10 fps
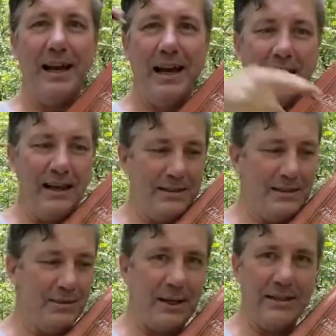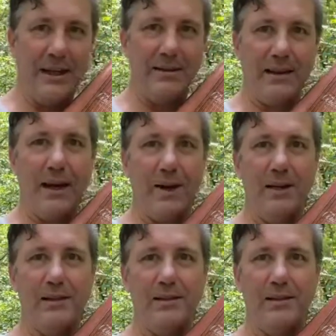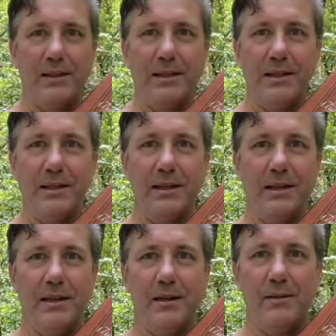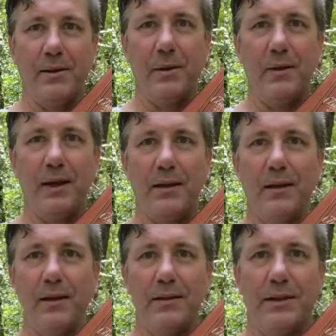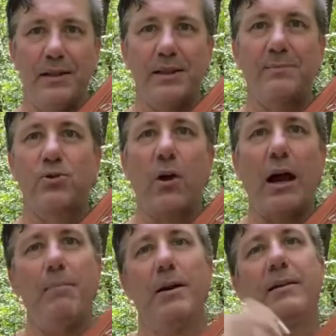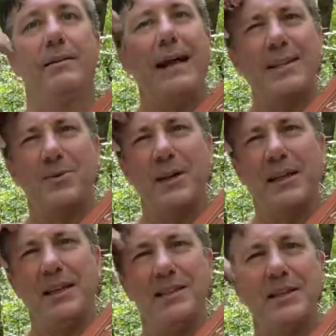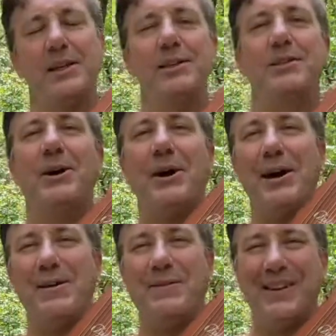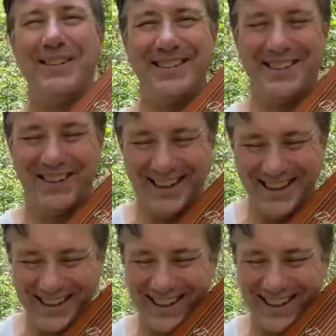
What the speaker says: And right down there is the other thing, the subscribe button. That's what it is. So I hope you enjoy it.